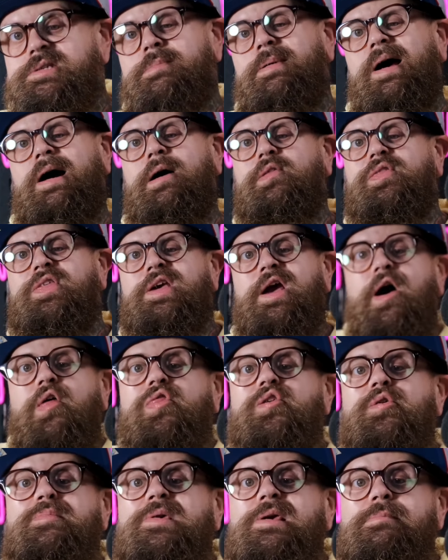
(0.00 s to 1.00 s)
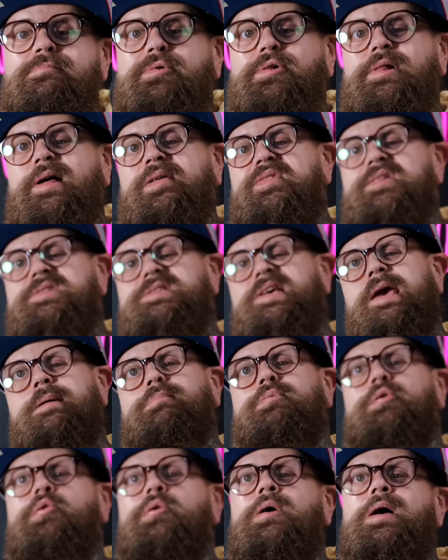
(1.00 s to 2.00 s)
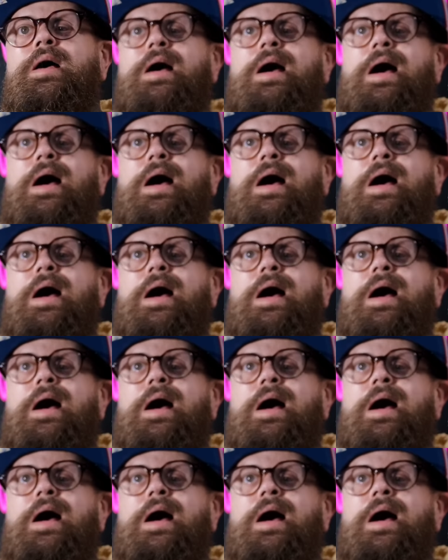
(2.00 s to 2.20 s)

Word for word: about the other people at the table,